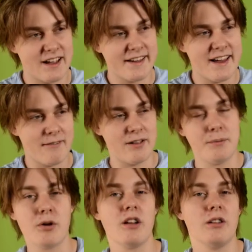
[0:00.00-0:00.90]
can't really
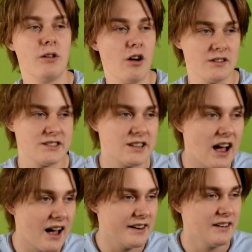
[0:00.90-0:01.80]
put it
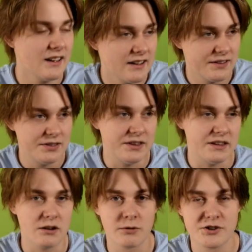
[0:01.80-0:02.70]
alongside the
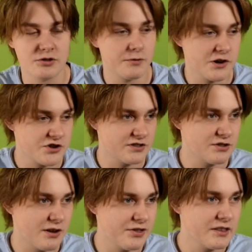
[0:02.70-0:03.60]
original version, so
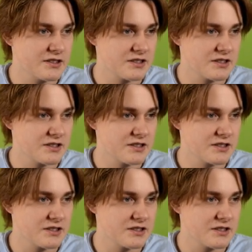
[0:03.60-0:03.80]
I think this is